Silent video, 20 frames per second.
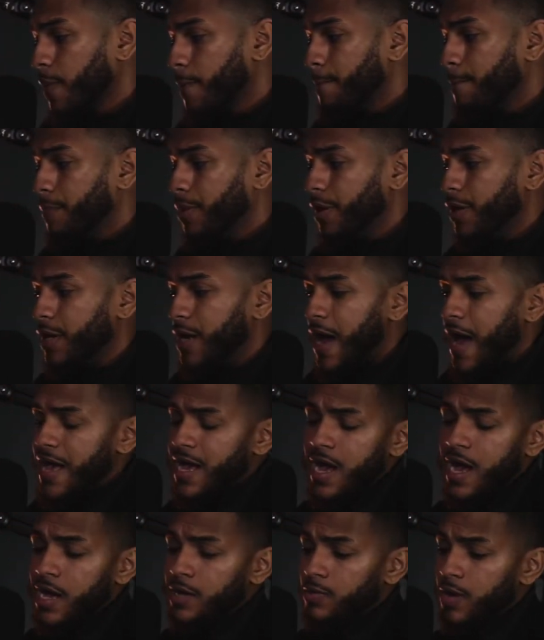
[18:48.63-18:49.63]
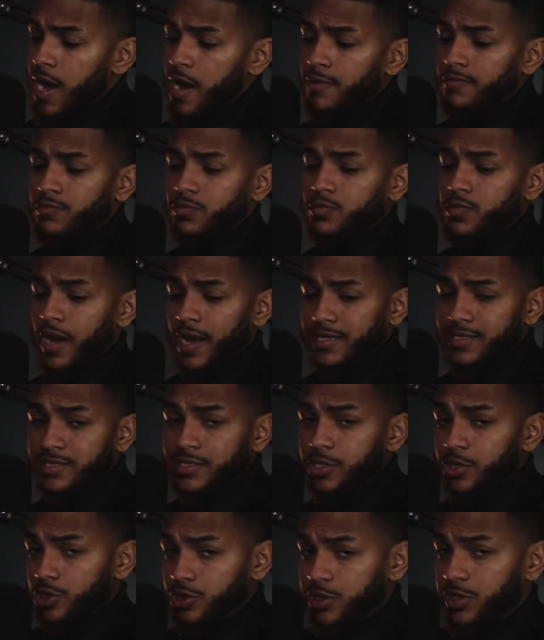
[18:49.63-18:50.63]
But I
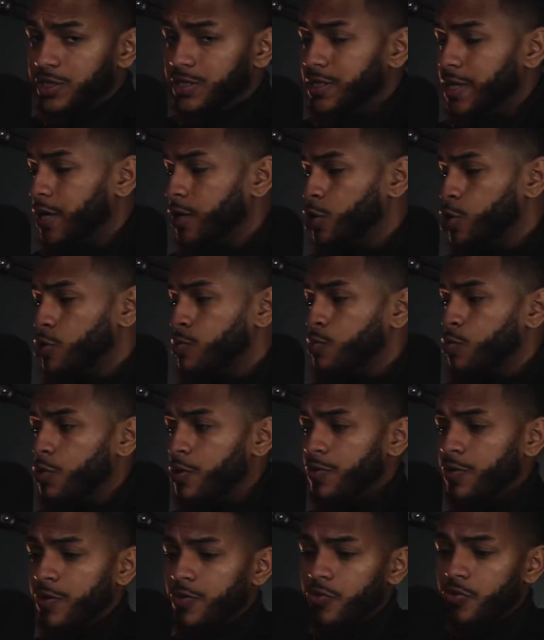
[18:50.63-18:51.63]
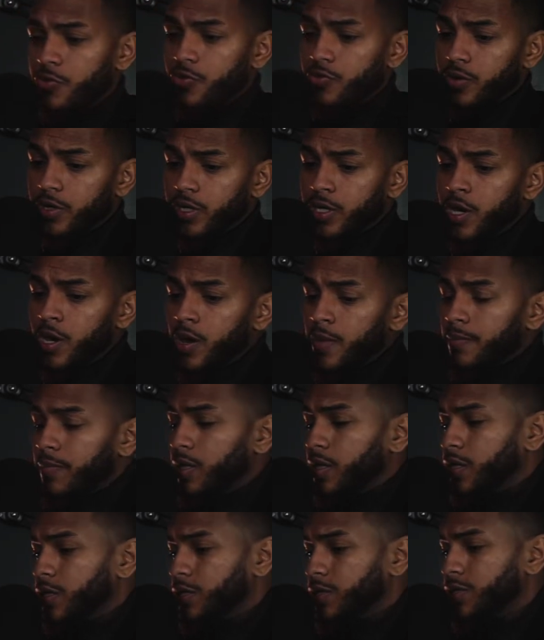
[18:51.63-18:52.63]
seriously say no more than 3,
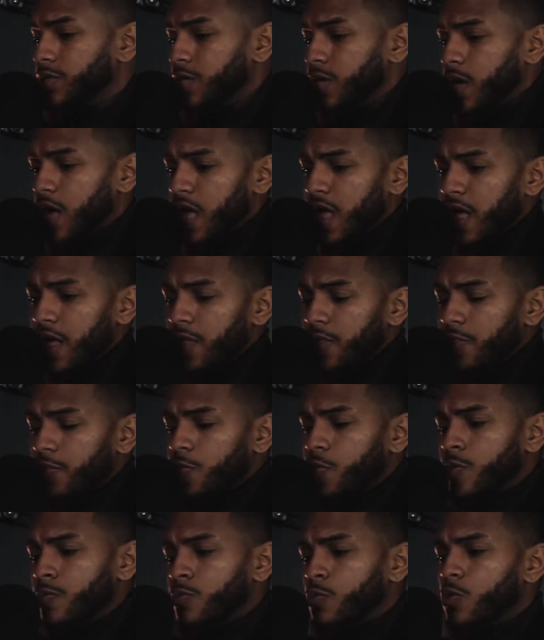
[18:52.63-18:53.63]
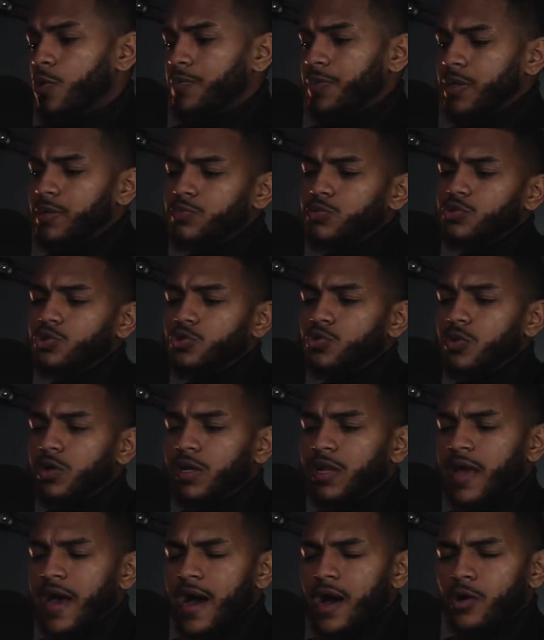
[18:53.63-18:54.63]
because the more people you
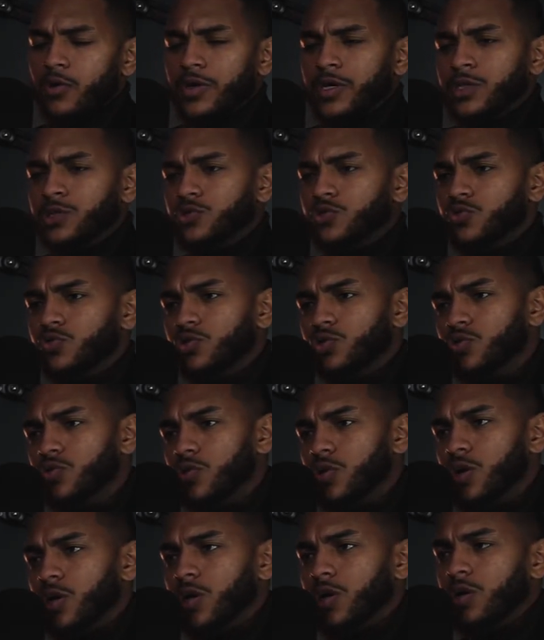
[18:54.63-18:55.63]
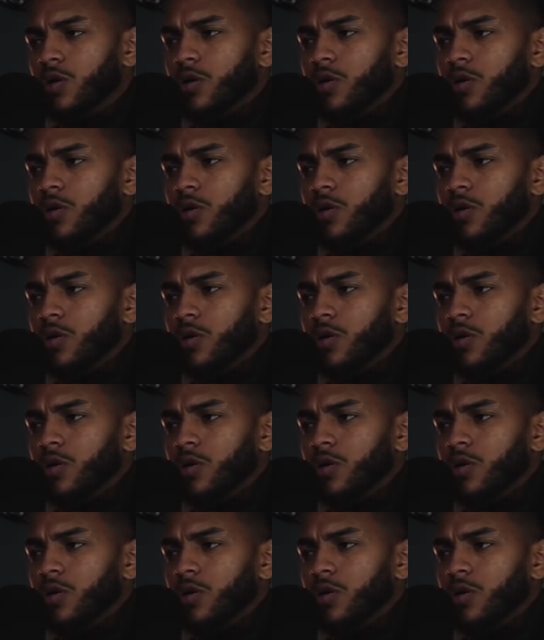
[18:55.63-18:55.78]
allow into your